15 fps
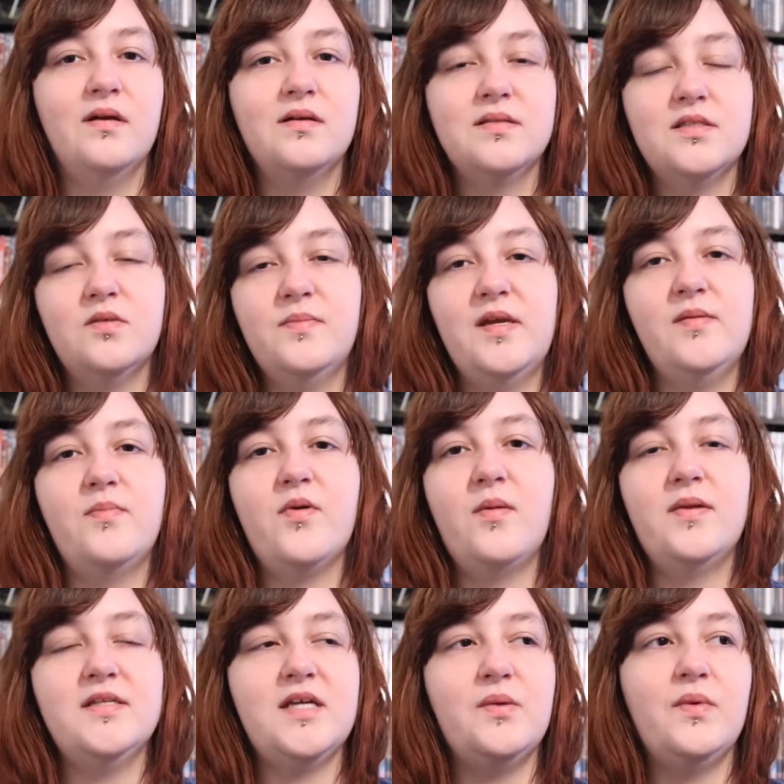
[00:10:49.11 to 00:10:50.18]
Some people
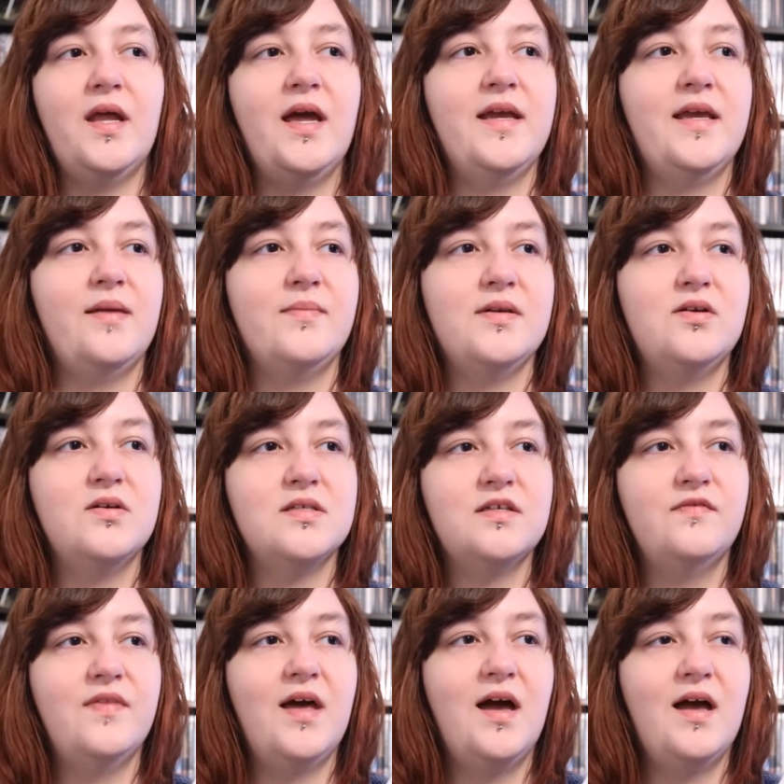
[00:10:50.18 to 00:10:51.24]
probably don't like it because
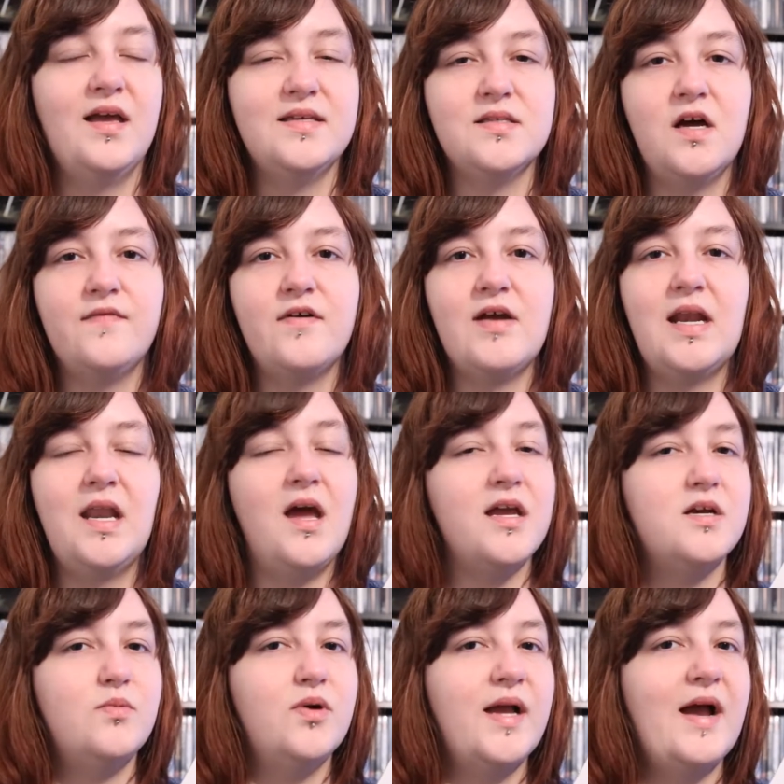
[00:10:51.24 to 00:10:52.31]
of that. He's not a very
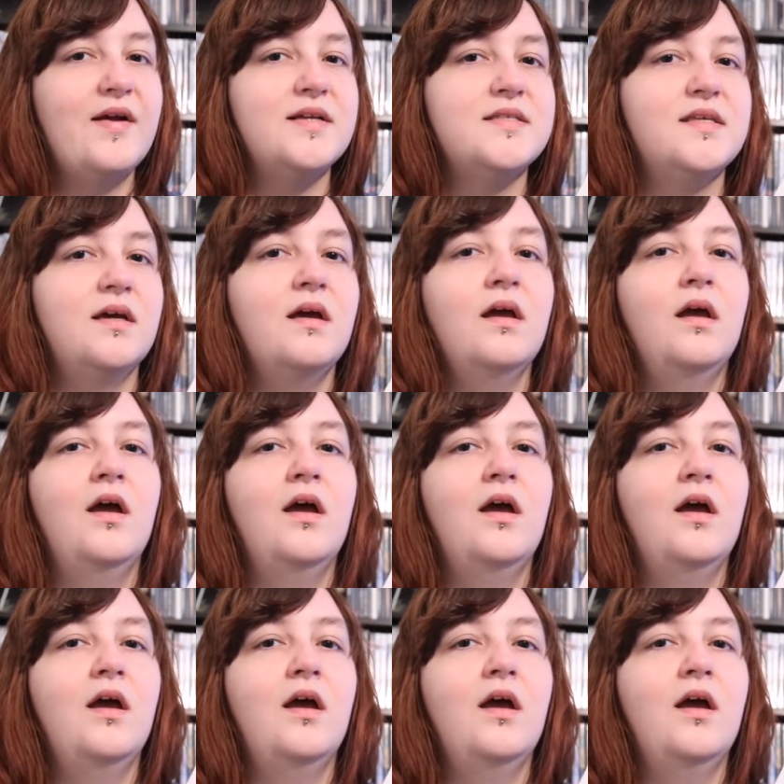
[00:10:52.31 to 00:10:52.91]
likeable character,